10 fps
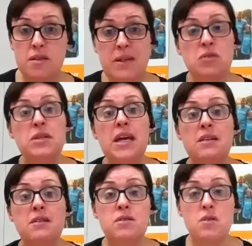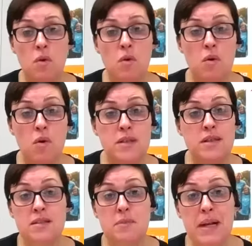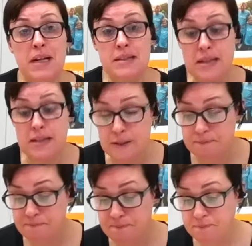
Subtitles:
special needs or disabilities.